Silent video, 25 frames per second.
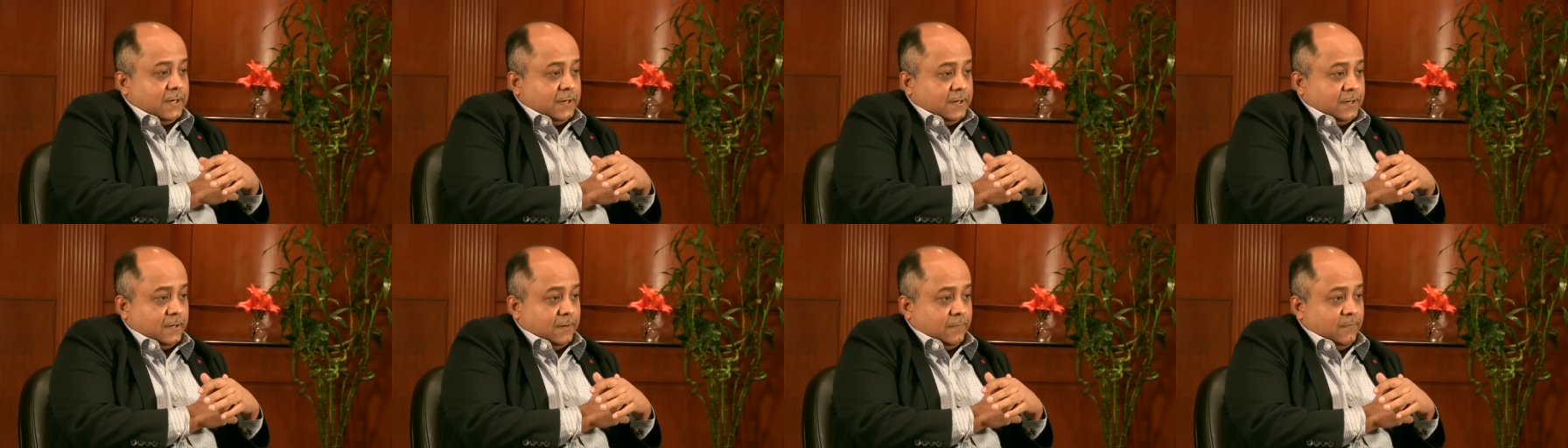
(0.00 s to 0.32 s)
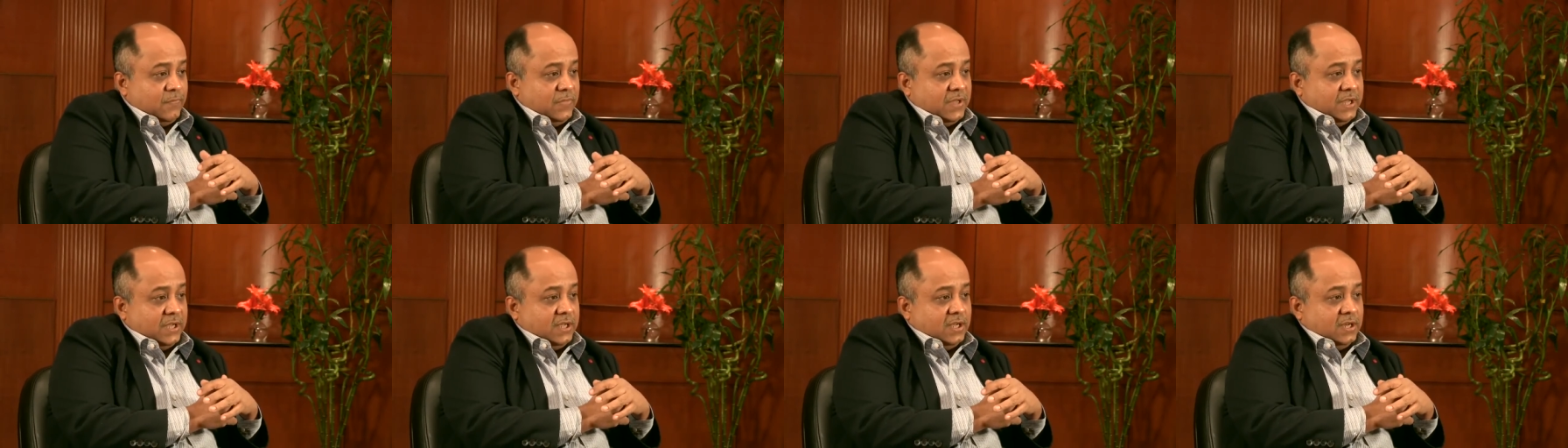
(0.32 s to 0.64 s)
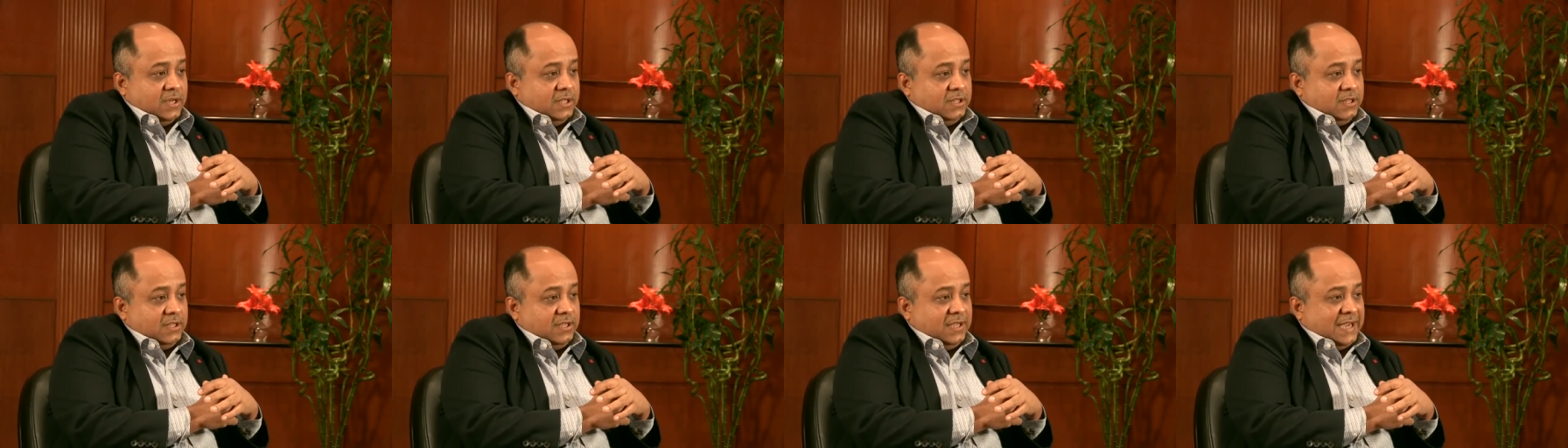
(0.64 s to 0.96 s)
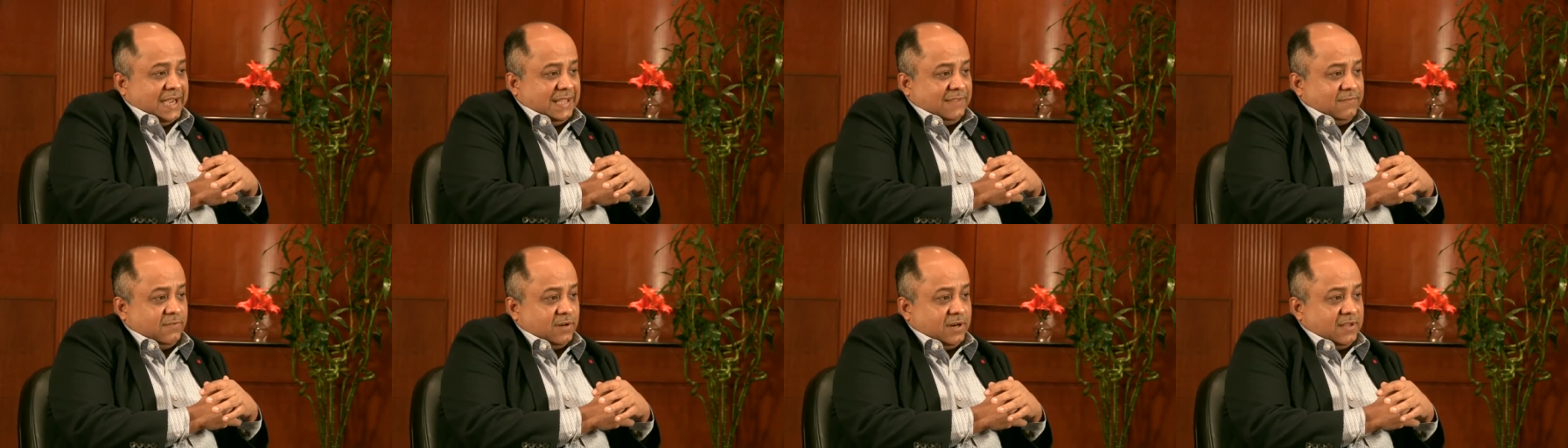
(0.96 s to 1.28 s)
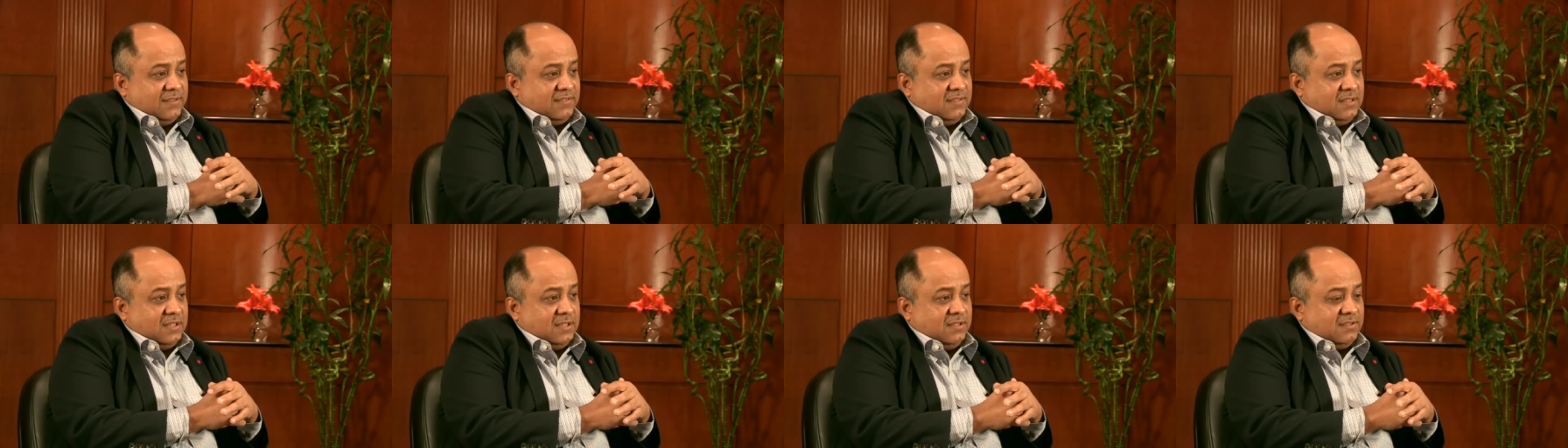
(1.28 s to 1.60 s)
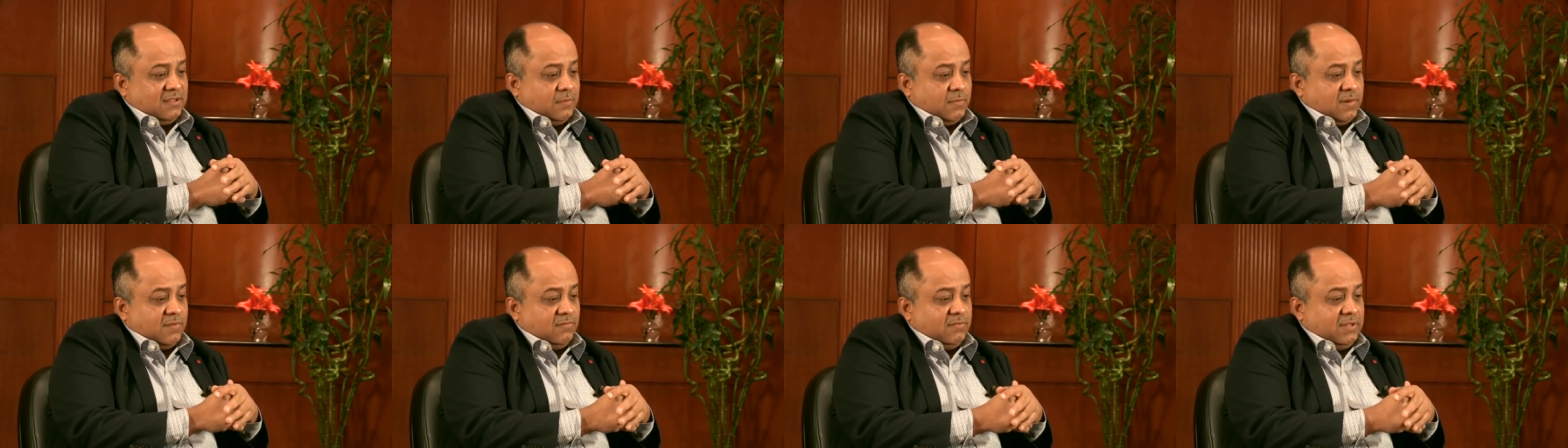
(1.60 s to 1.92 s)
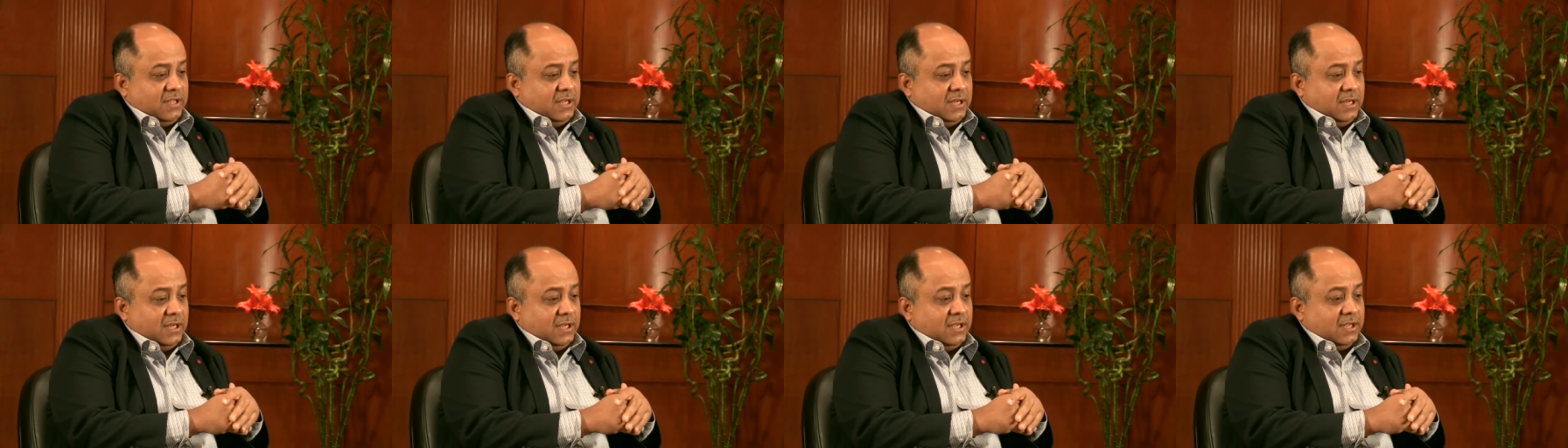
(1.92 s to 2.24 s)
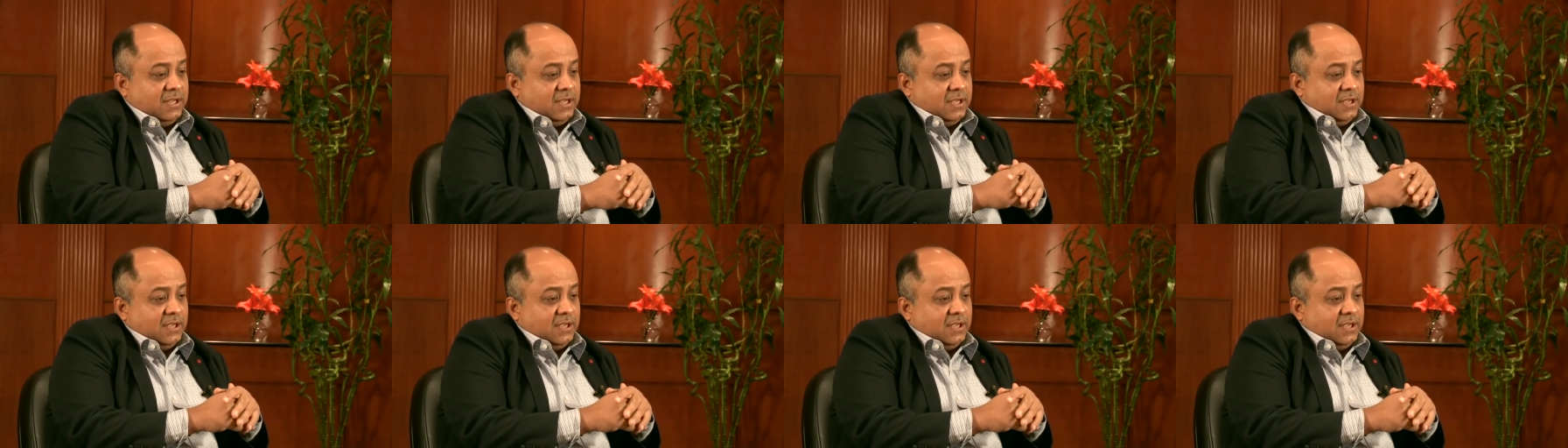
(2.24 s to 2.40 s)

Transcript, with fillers: Uh, the as far as the some of the